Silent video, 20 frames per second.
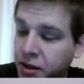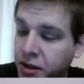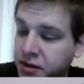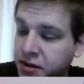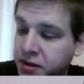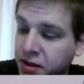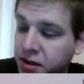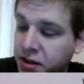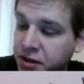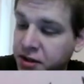
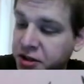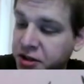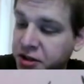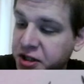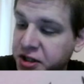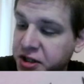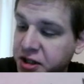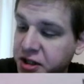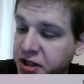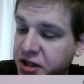
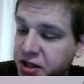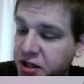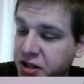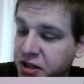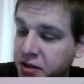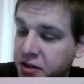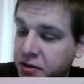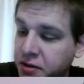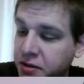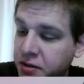GCD
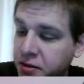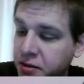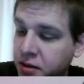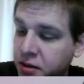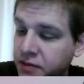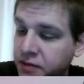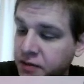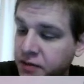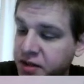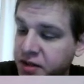
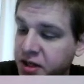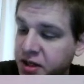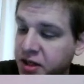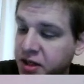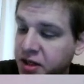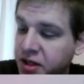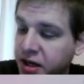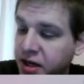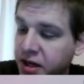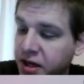of Z
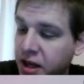and